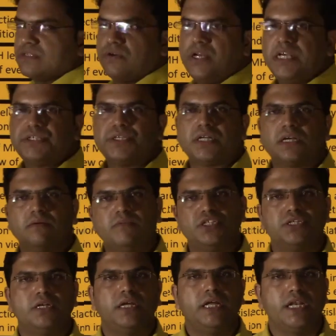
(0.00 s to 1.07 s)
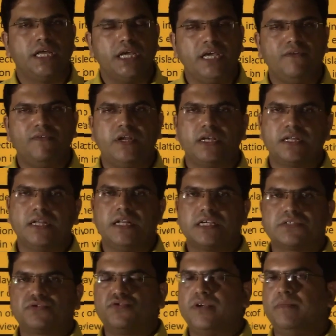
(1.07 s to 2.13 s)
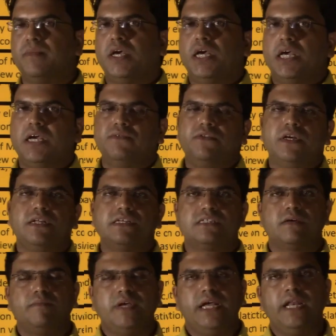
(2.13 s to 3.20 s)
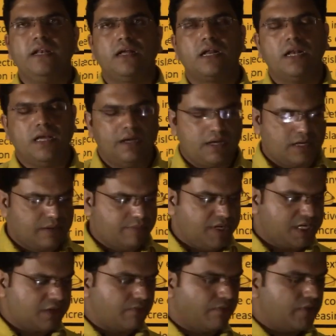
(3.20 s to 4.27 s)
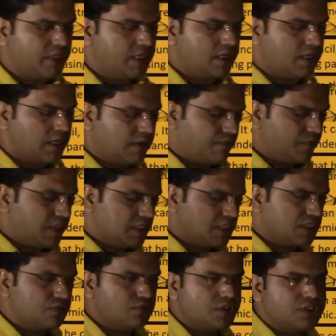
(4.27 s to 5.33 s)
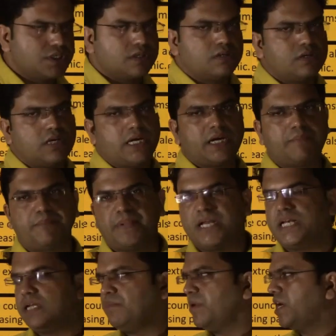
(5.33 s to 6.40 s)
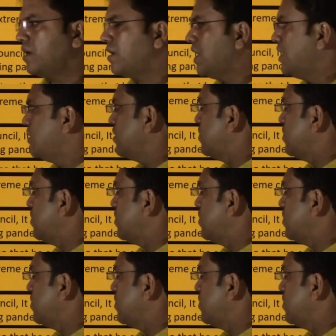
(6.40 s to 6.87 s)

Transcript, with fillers: So Election Commission in event, in extreme, if there is some inclement weather, if the situation like pandemic right